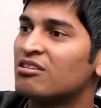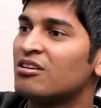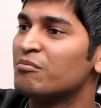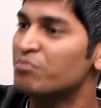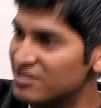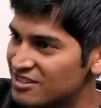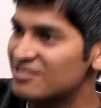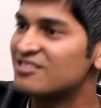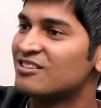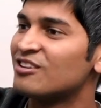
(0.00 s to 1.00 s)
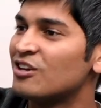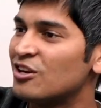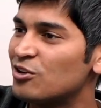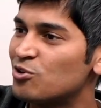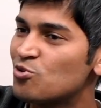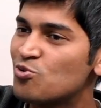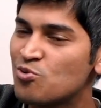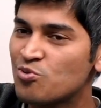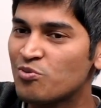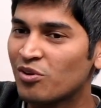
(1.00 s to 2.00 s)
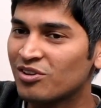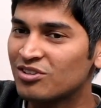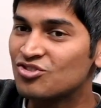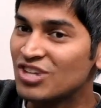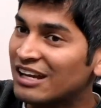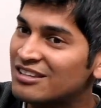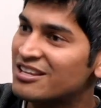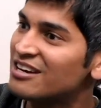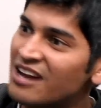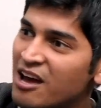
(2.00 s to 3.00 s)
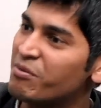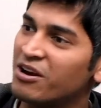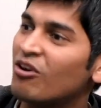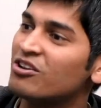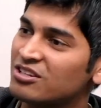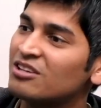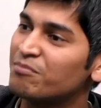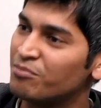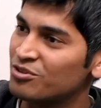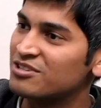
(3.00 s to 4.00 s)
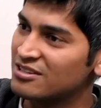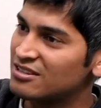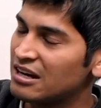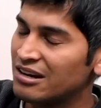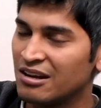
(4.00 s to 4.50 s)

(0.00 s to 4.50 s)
business to change the entire pedagogical process, right?